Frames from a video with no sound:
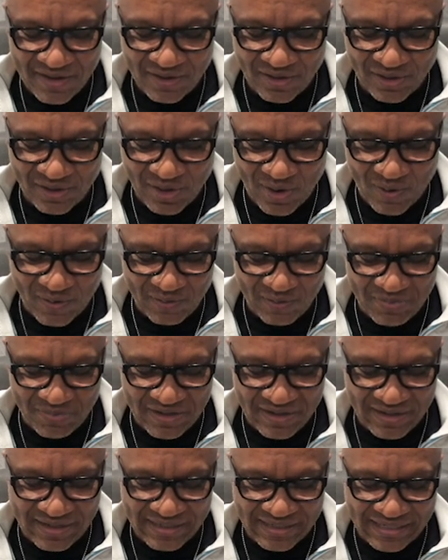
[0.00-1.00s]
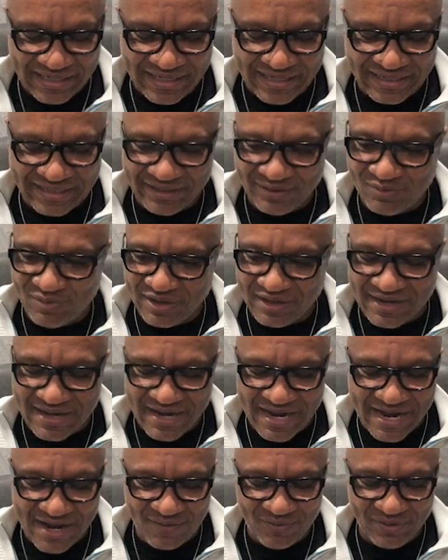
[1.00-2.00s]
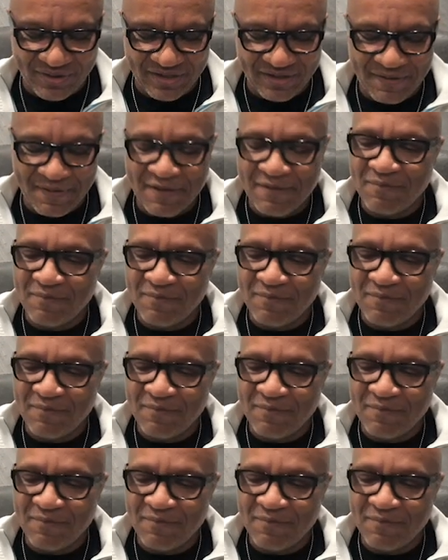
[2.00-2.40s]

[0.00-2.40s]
Glory be to God and what God would